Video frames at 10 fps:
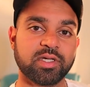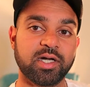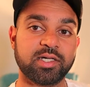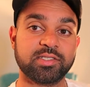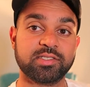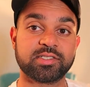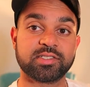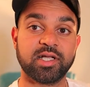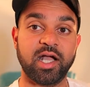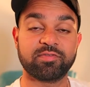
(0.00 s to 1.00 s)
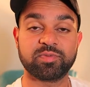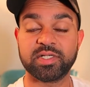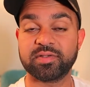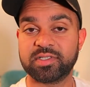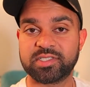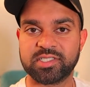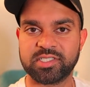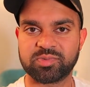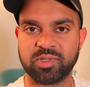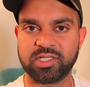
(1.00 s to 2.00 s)
and have
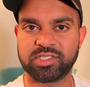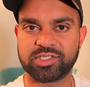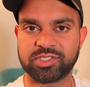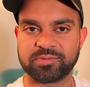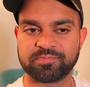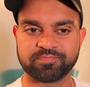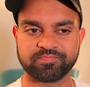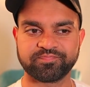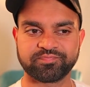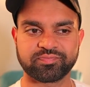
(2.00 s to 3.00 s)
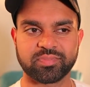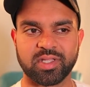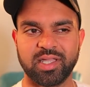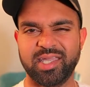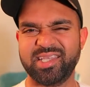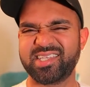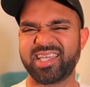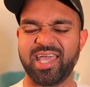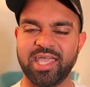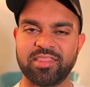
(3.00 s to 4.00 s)
appearances which
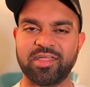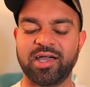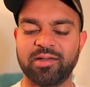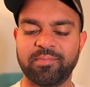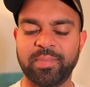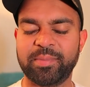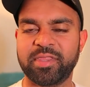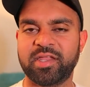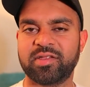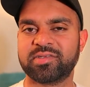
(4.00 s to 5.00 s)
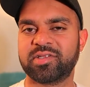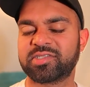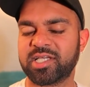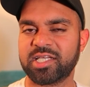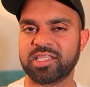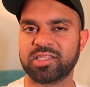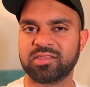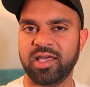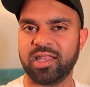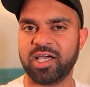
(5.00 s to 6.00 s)
indicate that maybe they're not taking
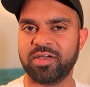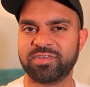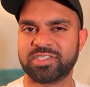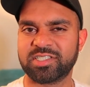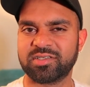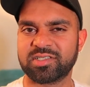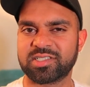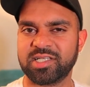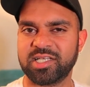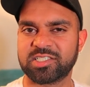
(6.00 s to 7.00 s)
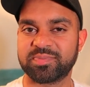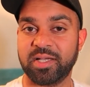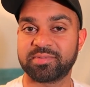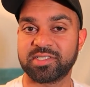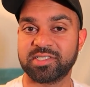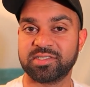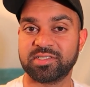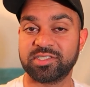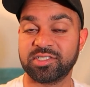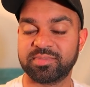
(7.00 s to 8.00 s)
their life as seriously as perhaps they
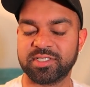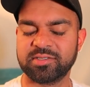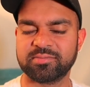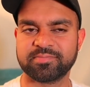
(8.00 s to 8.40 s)
should be,